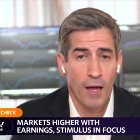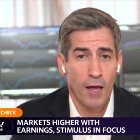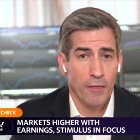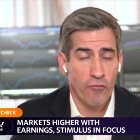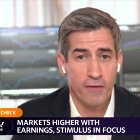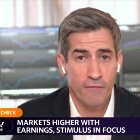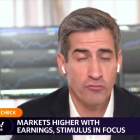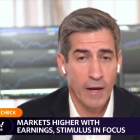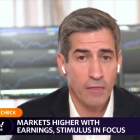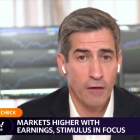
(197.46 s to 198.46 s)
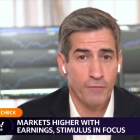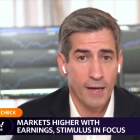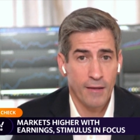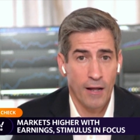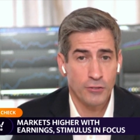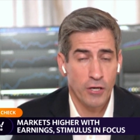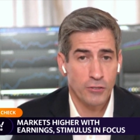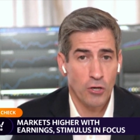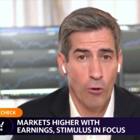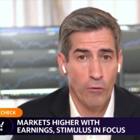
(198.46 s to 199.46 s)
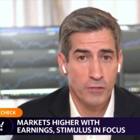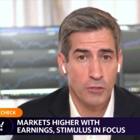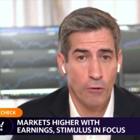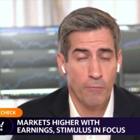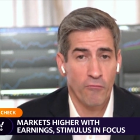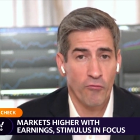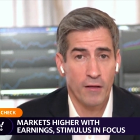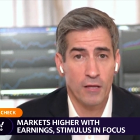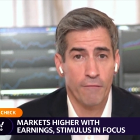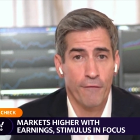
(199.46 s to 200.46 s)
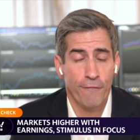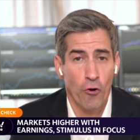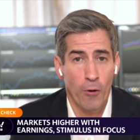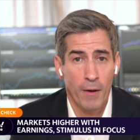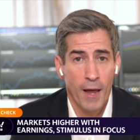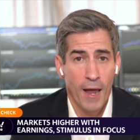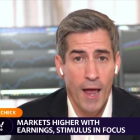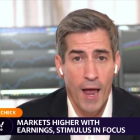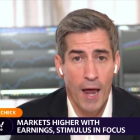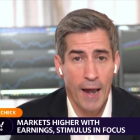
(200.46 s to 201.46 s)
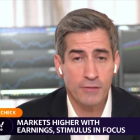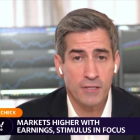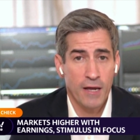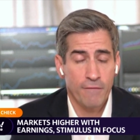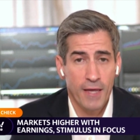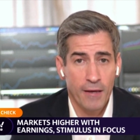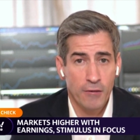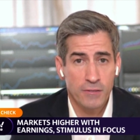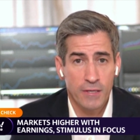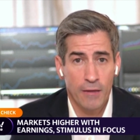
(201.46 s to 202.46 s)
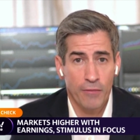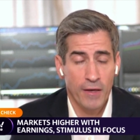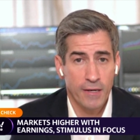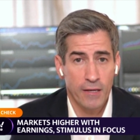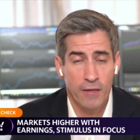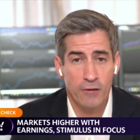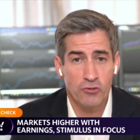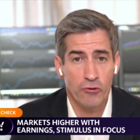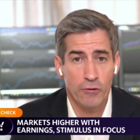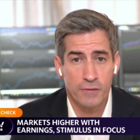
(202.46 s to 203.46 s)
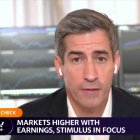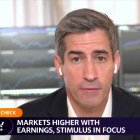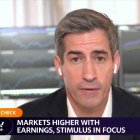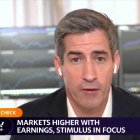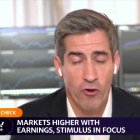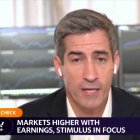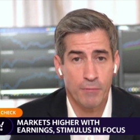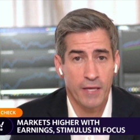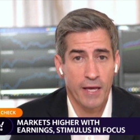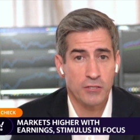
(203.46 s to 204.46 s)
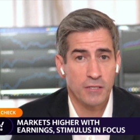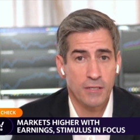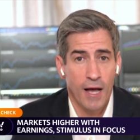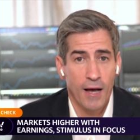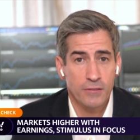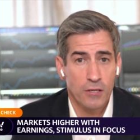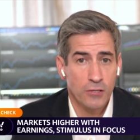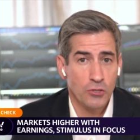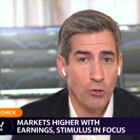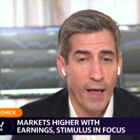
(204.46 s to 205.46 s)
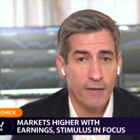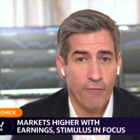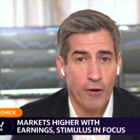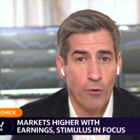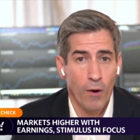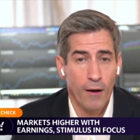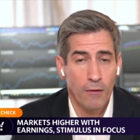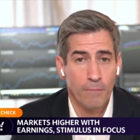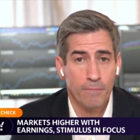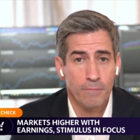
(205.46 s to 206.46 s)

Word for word: The relative strength of technology as a whole is still relatively firm. And outside of tech, you're seeing things like industrials and transportation stocks still act very well.